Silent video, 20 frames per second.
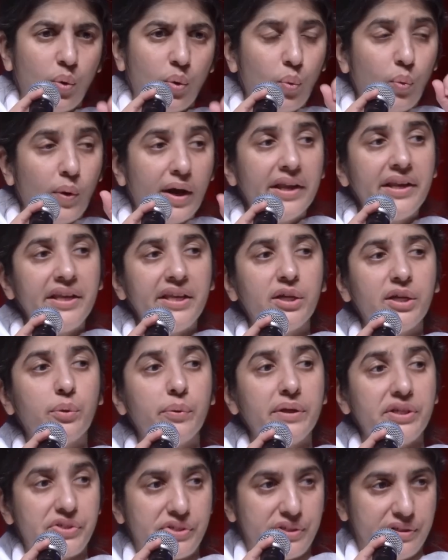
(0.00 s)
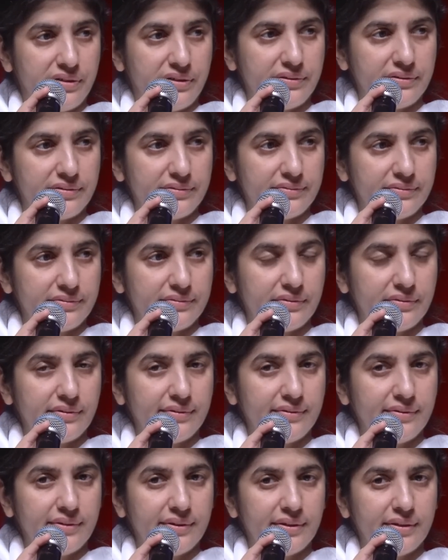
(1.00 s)
One equation.
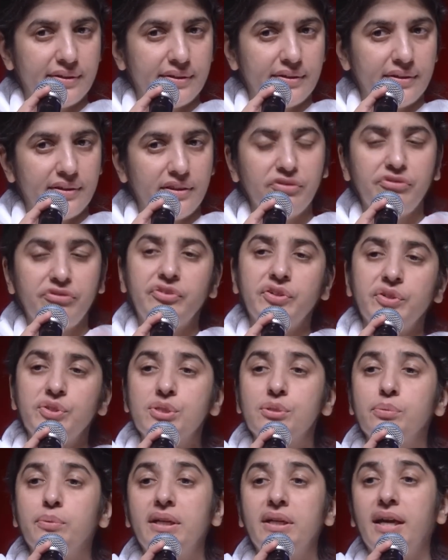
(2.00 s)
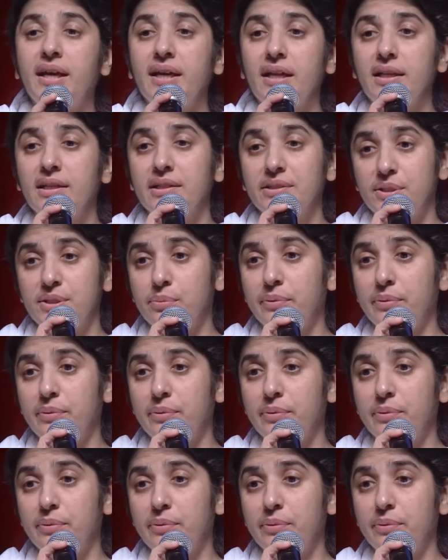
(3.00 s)
The first one I learned